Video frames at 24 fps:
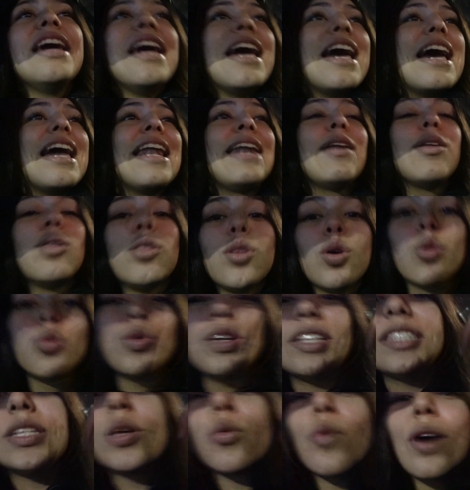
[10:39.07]
And the
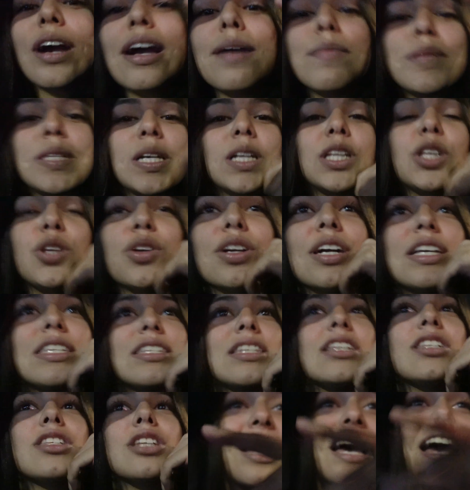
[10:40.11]
reason why I'm telling you guys
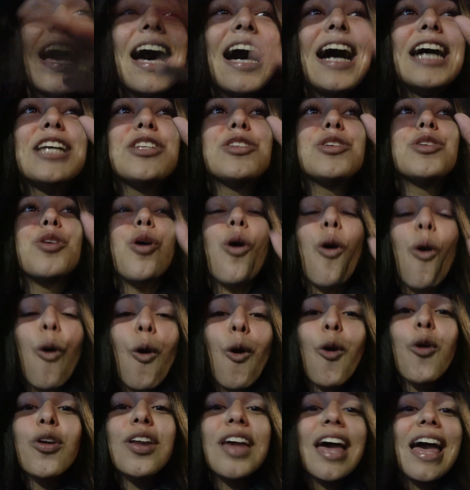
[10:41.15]
this, as an
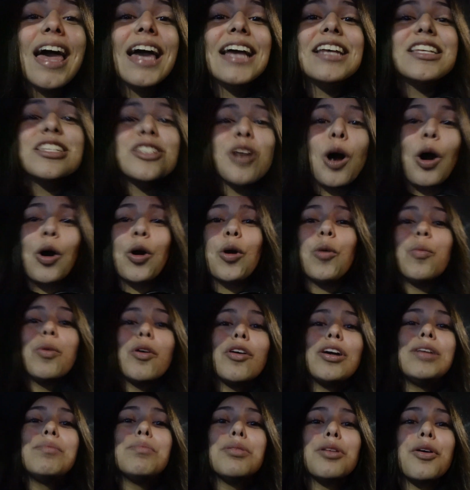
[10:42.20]
old ex-Taco Bell
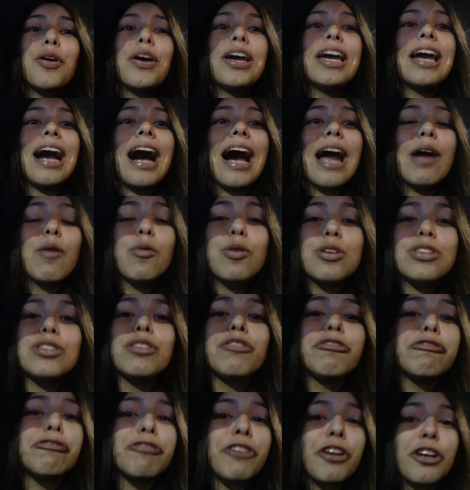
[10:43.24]
employee, I was the
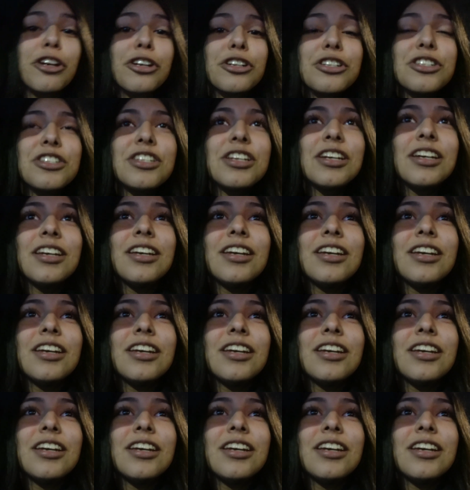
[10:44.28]
first.